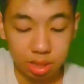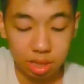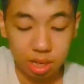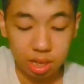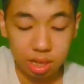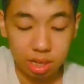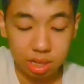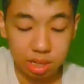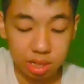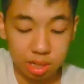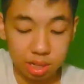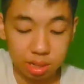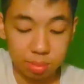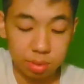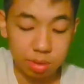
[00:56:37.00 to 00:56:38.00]

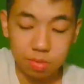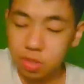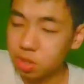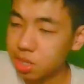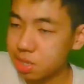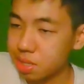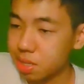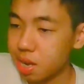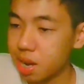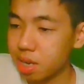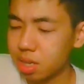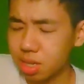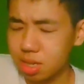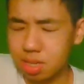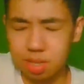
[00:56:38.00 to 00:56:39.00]
If you
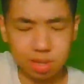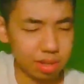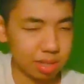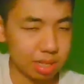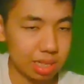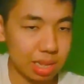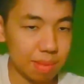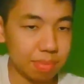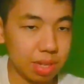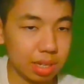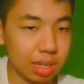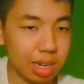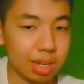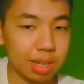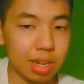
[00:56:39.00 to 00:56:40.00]
dislike this or something
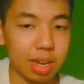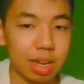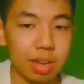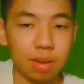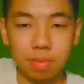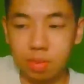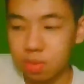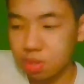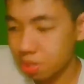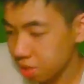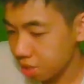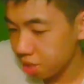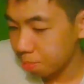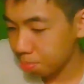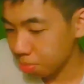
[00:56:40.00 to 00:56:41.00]
like that, or you
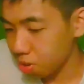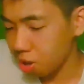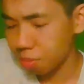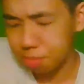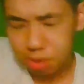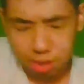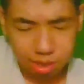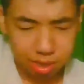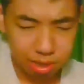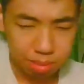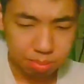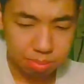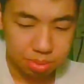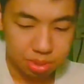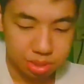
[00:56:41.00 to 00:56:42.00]
see
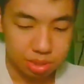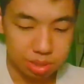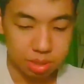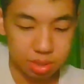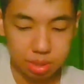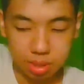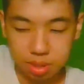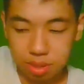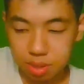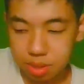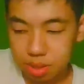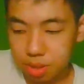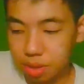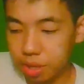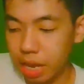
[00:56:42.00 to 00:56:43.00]
problems,
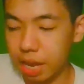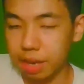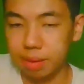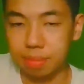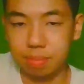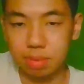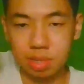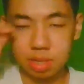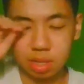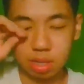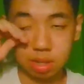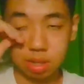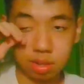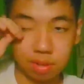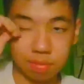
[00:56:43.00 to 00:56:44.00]
okay,
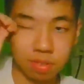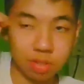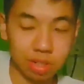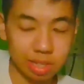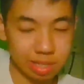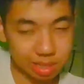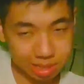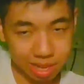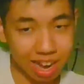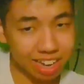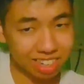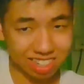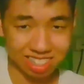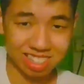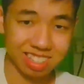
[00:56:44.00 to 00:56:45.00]
so if you
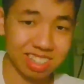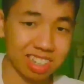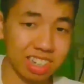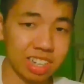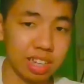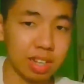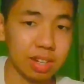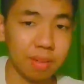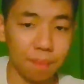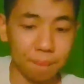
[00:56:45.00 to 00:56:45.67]
dislike this thing,